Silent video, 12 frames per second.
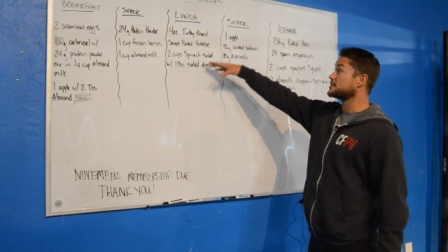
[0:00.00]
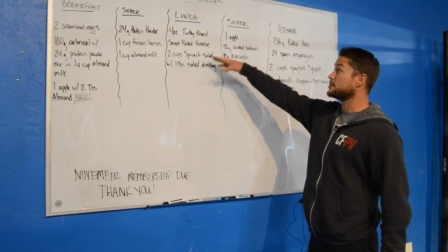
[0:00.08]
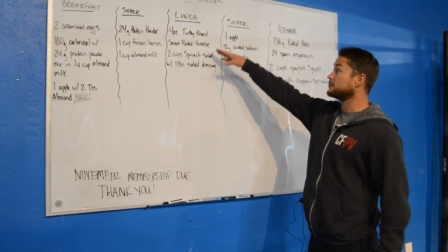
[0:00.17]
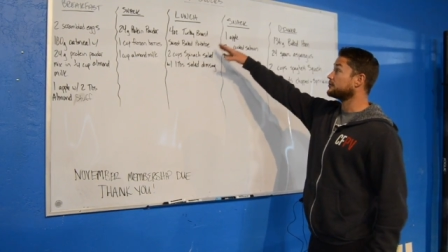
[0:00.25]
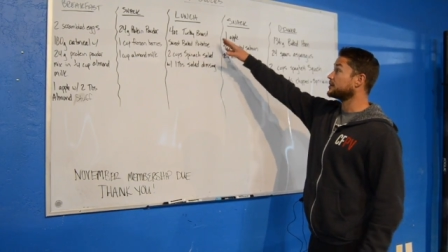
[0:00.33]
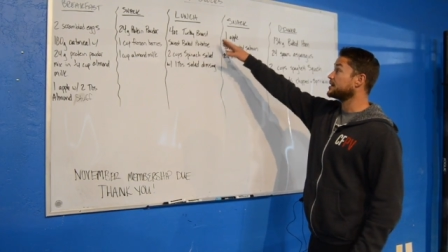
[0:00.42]

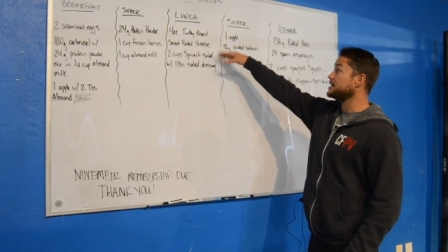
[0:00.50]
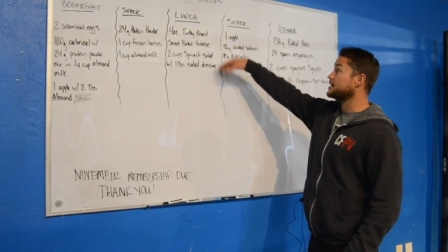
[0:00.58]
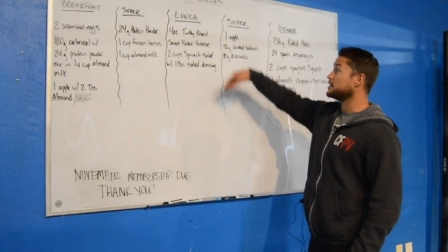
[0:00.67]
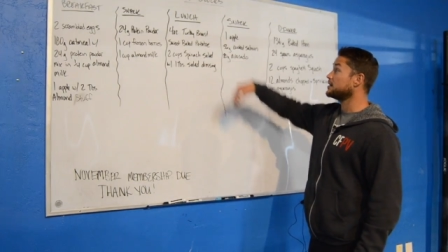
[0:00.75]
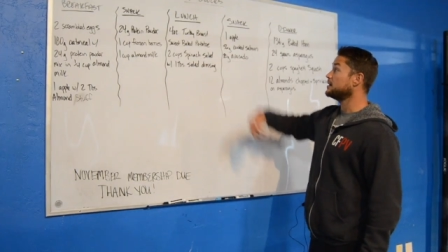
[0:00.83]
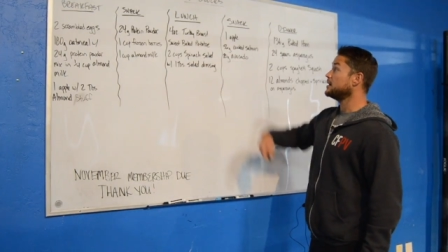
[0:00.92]
So for
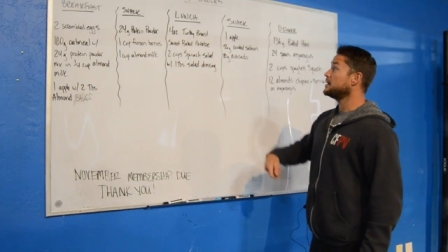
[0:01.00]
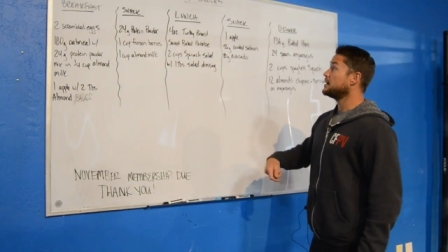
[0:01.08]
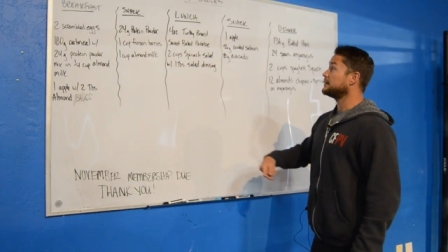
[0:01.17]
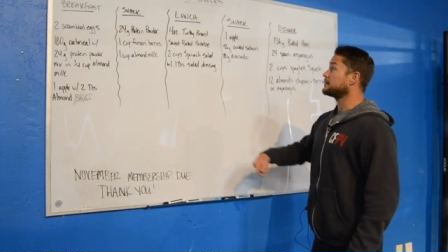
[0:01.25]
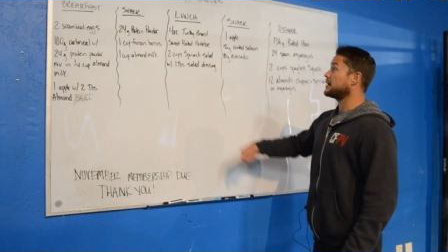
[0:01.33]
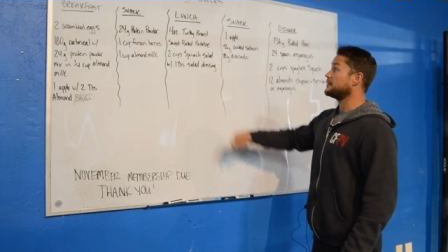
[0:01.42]
here,
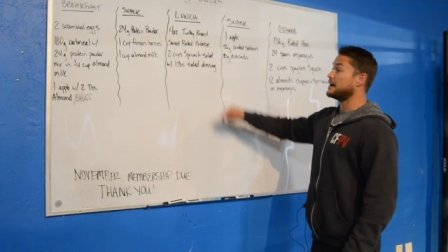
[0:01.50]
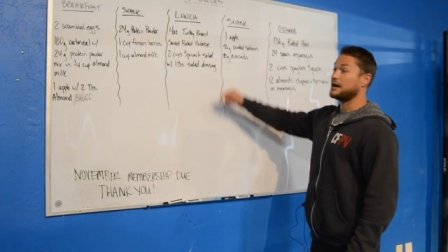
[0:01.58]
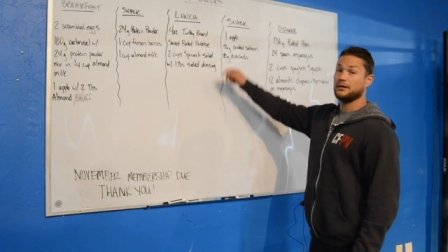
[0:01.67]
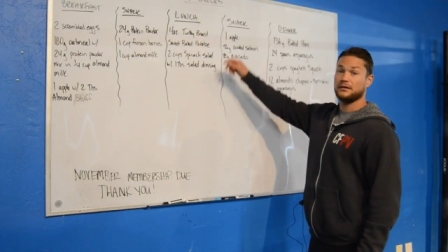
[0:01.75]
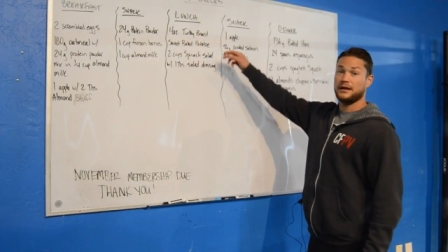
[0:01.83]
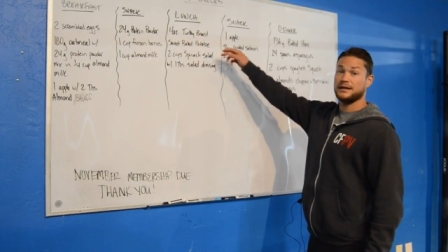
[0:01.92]
I've kind of
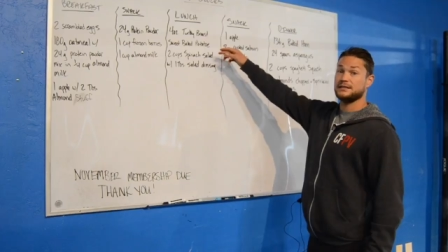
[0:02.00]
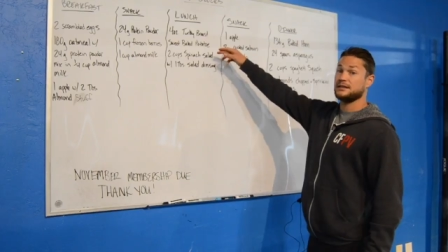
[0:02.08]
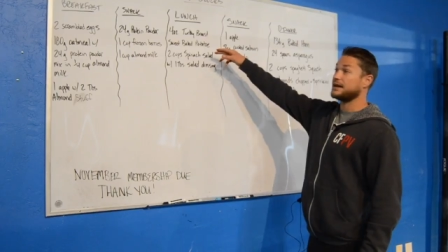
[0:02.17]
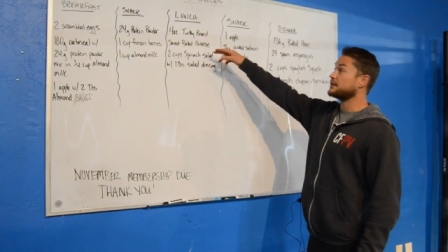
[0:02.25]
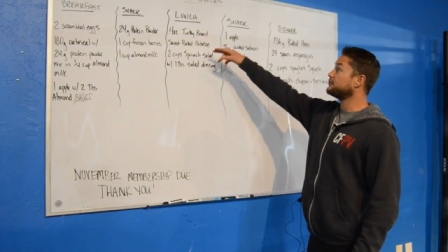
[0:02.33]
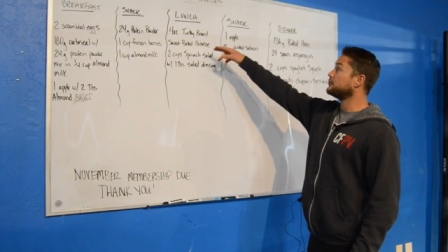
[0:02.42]
outlined
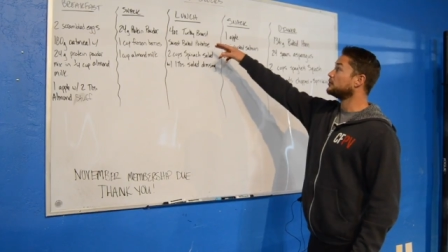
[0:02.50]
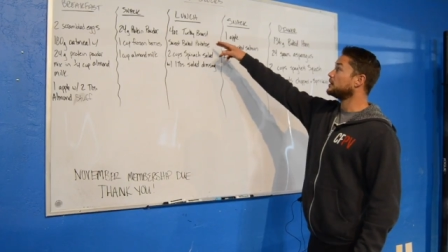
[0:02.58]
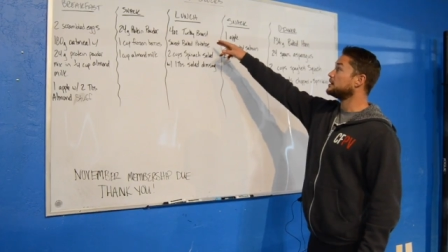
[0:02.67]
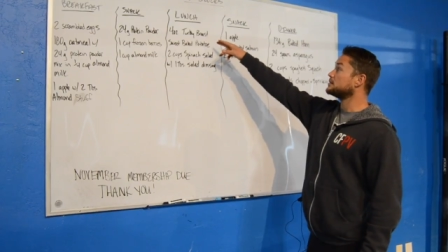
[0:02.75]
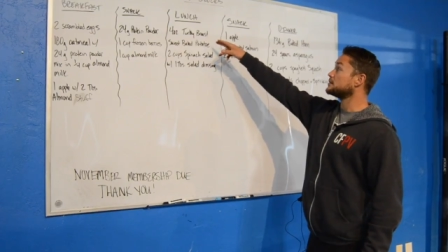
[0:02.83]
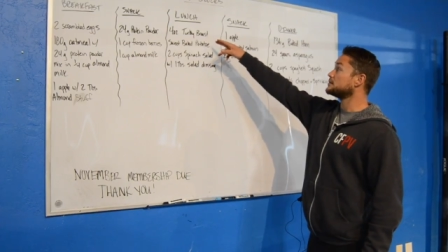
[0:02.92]
like four,
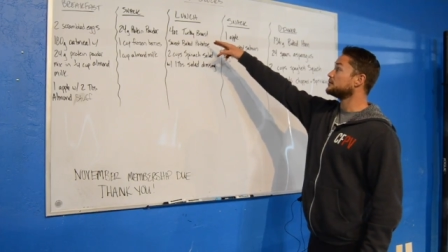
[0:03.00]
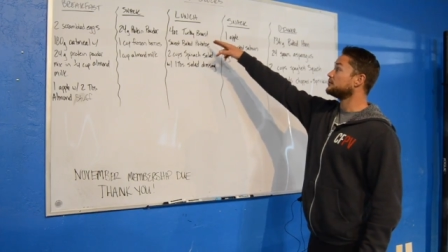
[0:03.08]
ounce,